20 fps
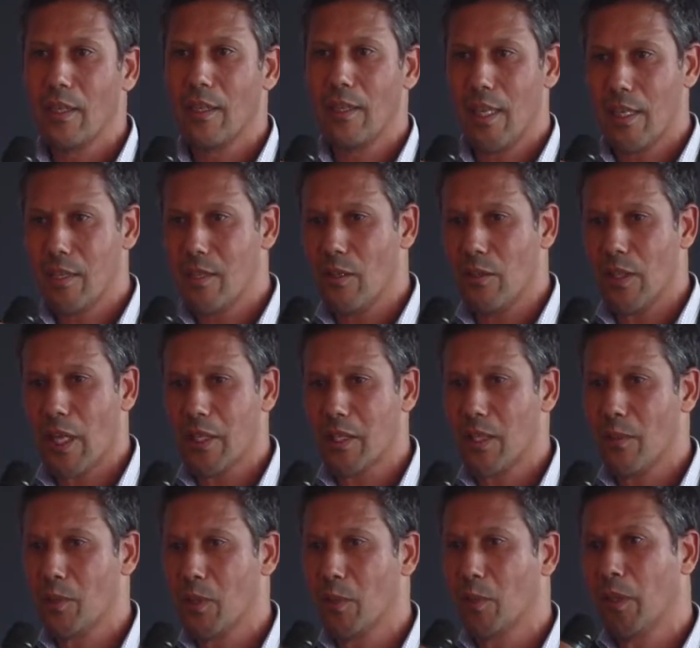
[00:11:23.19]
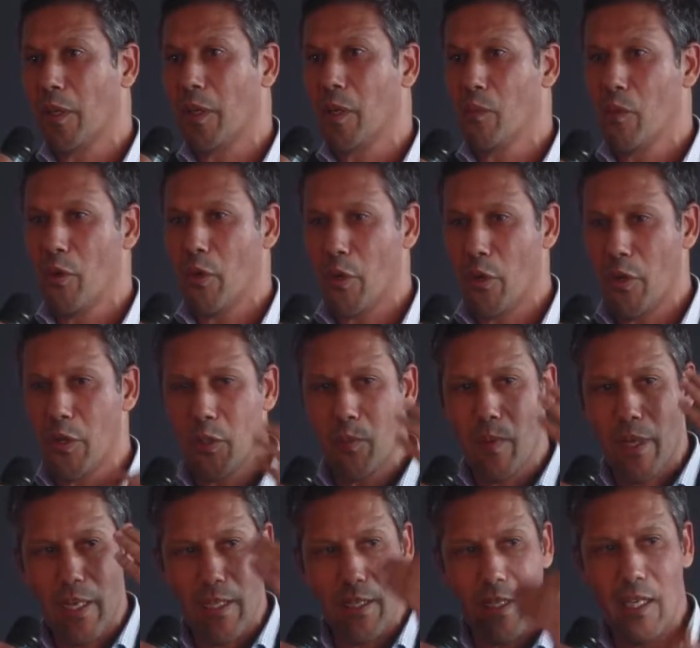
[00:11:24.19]
That's not acceptable anymore. You need to
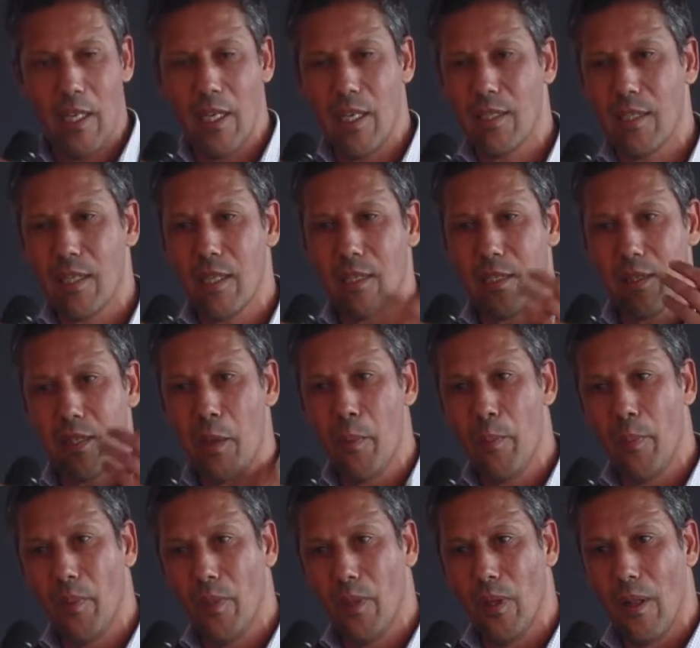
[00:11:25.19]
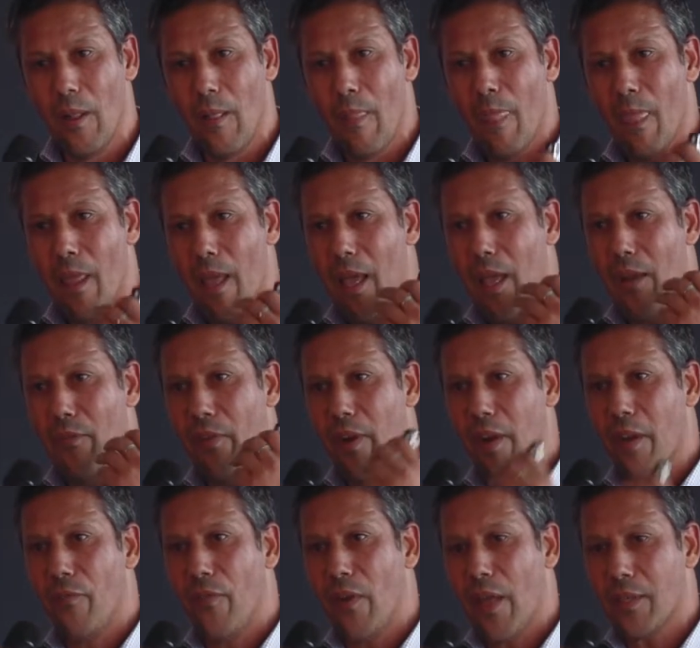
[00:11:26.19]
make it easy, simple, and
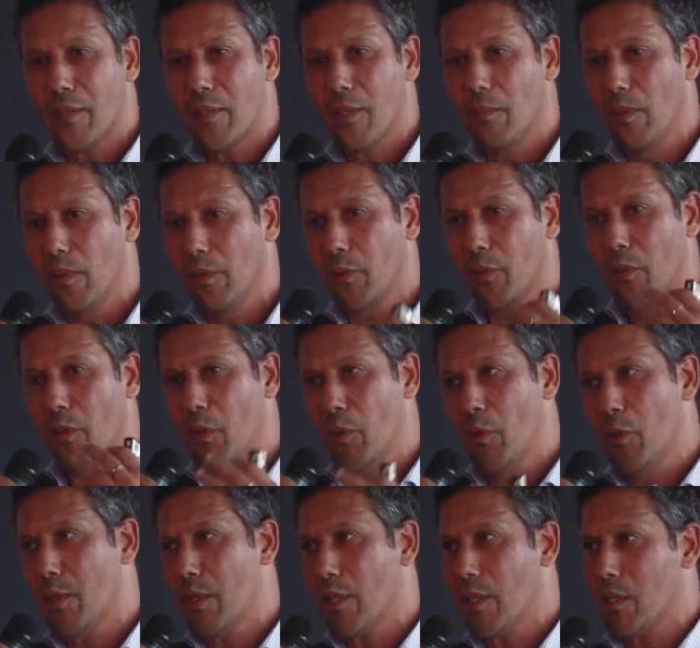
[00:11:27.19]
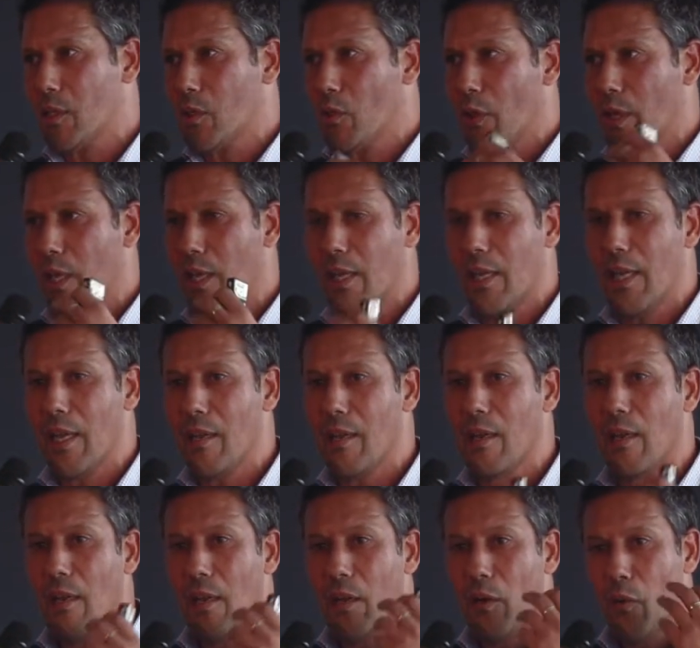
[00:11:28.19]
very flexible to the user, so he can,
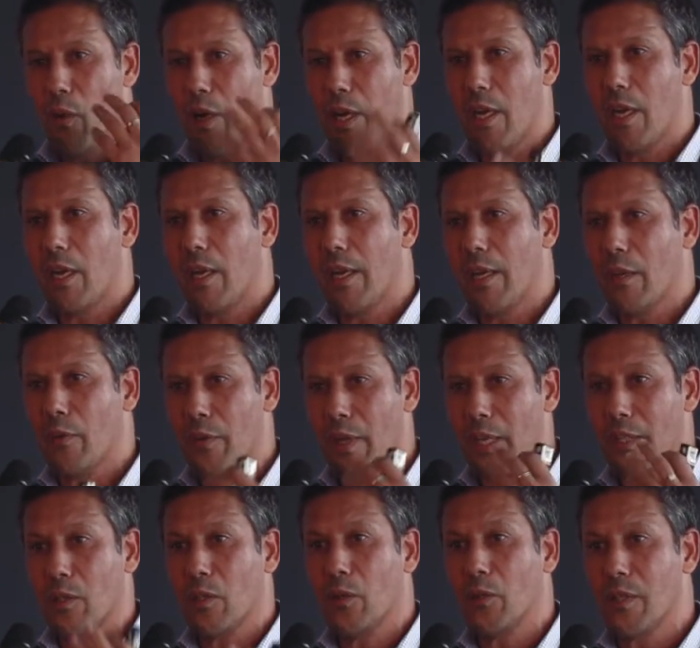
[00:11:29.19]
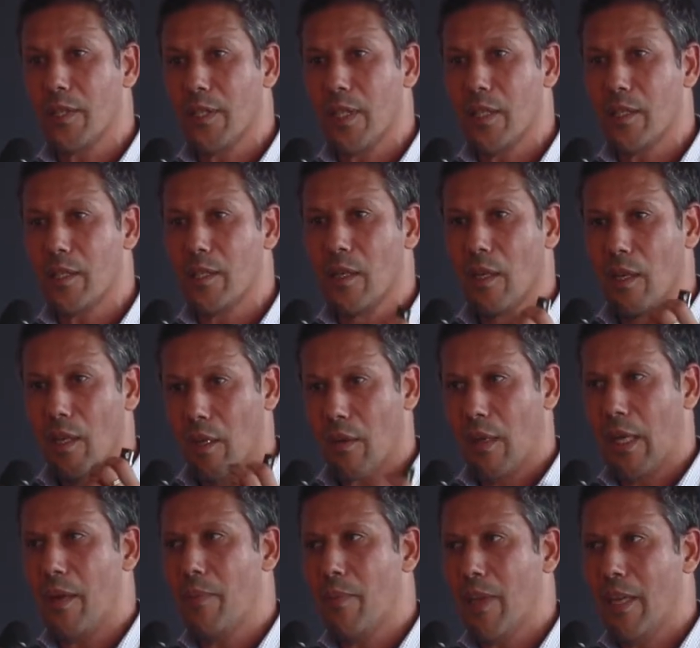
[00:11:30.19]
when he clicks on that consent,
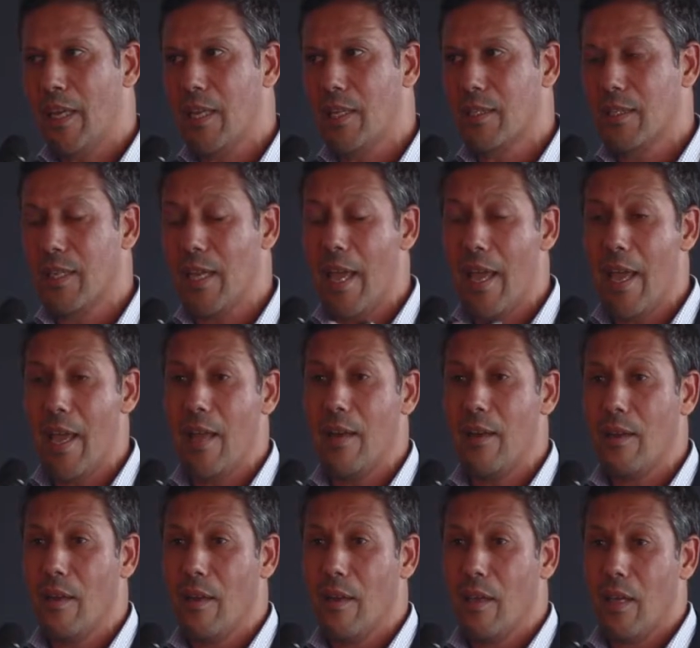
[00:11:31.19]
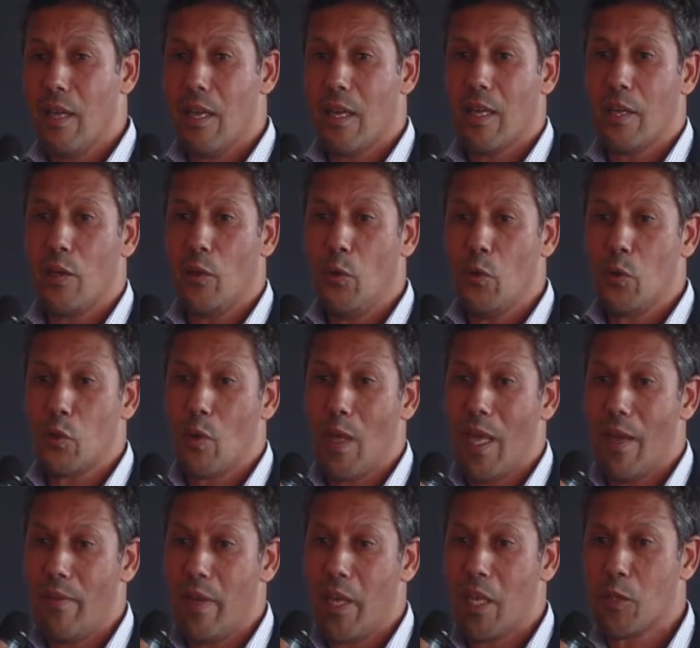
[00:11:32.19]
it can be easy. And he can also
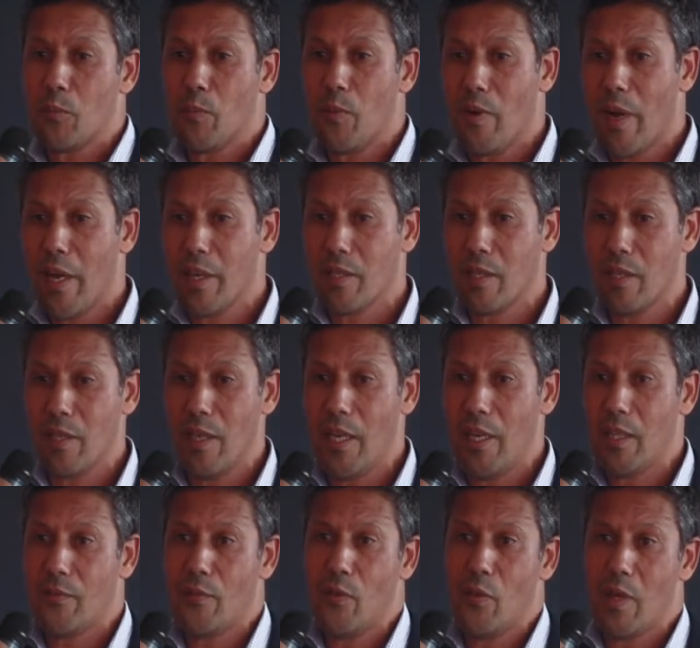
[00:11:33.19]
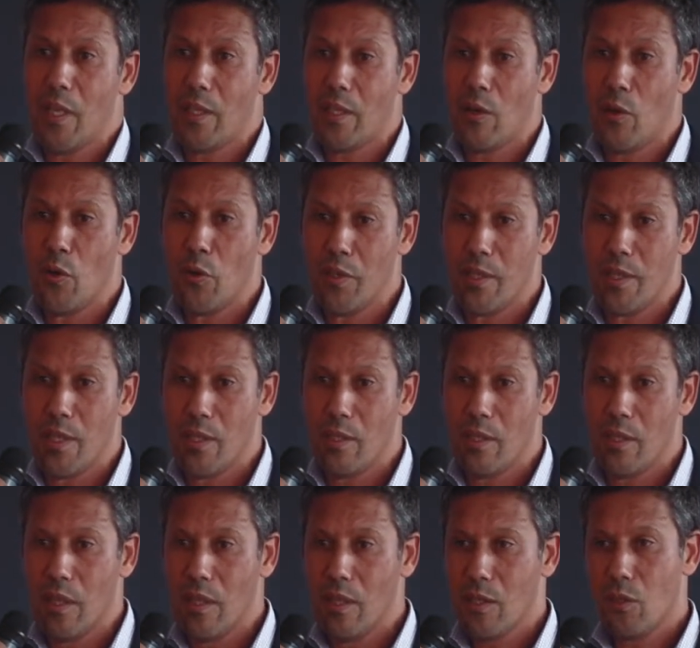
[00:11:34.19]
have the expiration date for that consent.